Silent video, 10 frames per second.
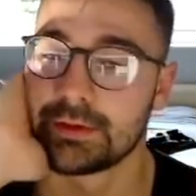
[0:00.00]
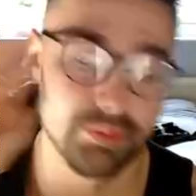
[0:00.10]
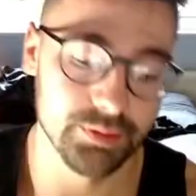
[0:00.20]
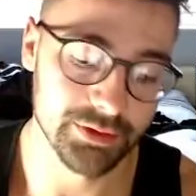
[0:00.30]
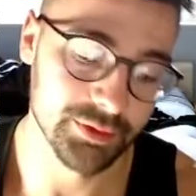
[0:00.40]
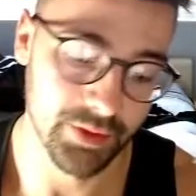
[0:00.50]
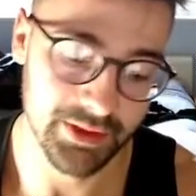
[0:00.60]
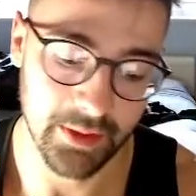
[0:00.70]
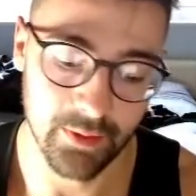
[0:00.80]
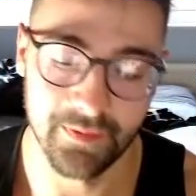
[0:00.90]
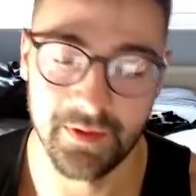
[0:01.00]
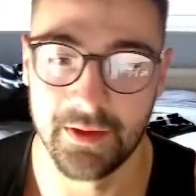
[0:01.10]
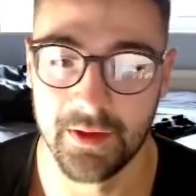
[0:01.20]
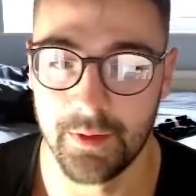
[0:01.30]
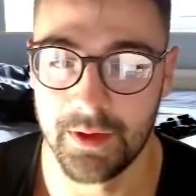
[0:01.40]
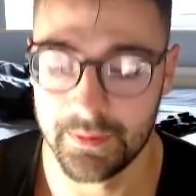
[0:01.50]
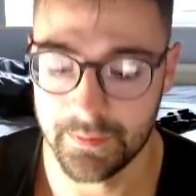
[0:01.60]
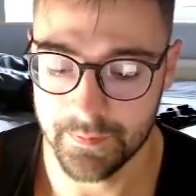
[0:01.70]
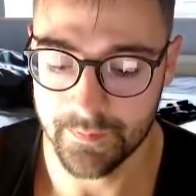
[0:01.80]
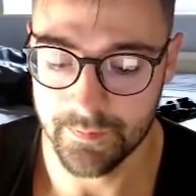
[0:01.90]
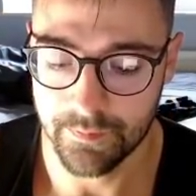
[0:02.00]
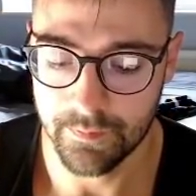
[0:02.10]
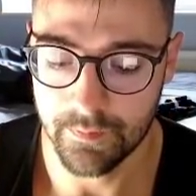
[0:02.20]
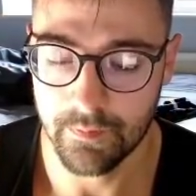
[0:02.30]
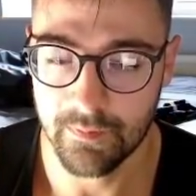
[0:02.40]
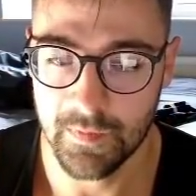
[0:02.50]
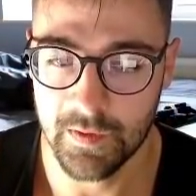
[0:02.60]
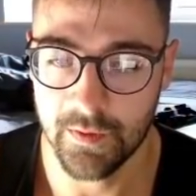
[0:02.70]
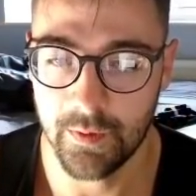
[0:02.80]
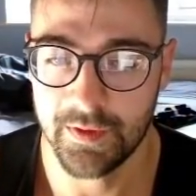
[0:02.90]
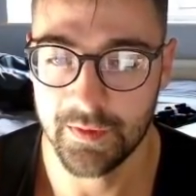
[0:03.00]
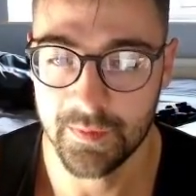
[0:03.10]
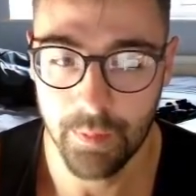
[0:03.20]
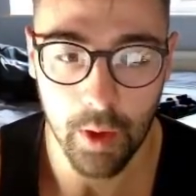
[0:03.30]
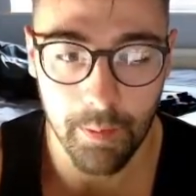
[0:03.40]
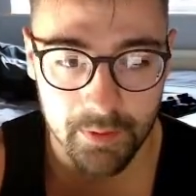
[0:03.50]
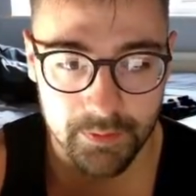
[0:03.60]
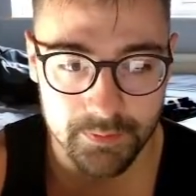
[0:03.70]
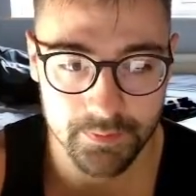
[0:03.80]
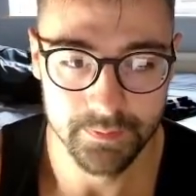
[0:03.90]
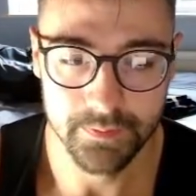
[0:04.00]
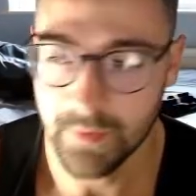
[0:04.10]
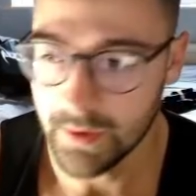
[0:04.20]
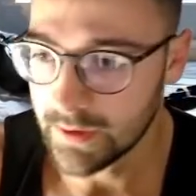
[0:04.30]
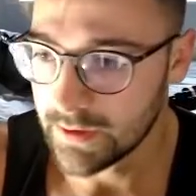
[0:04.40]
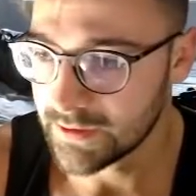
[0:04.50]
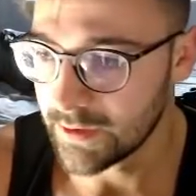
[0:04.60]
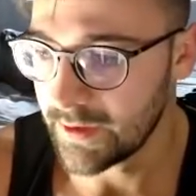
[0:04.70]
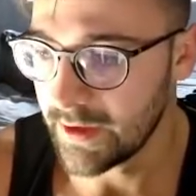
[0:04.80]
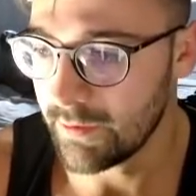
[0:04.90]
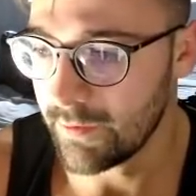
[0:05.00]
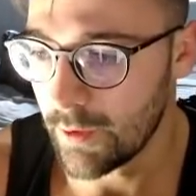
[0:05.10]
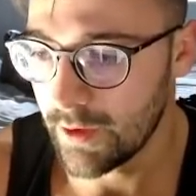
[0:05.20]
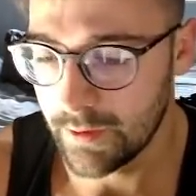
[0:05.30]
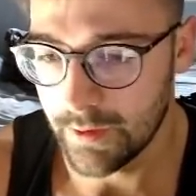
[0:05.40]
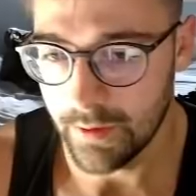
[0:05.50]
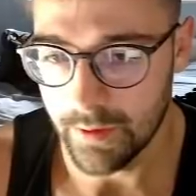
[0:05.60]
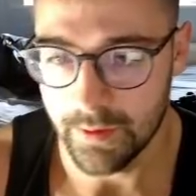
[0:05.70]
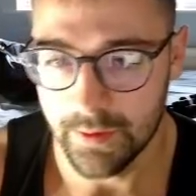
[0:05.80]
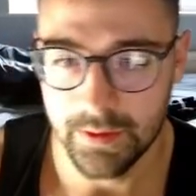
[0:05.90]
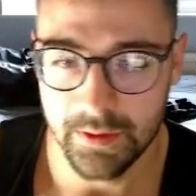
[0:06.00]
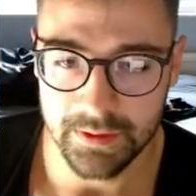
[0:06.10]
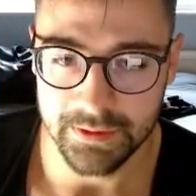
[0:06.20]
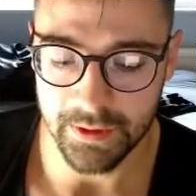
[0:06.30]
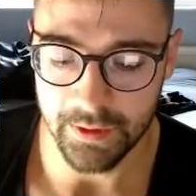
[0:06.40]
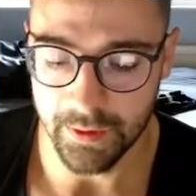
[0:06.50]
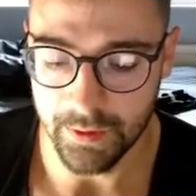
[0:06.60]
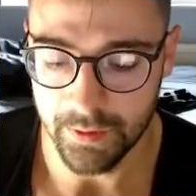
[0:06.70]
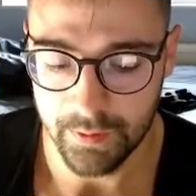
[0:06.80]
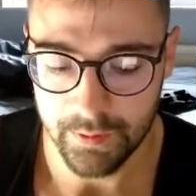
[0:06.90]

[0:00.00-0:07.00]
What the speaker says: we just want to take one off the end, don't we? So we just pop. So we get rid of one. So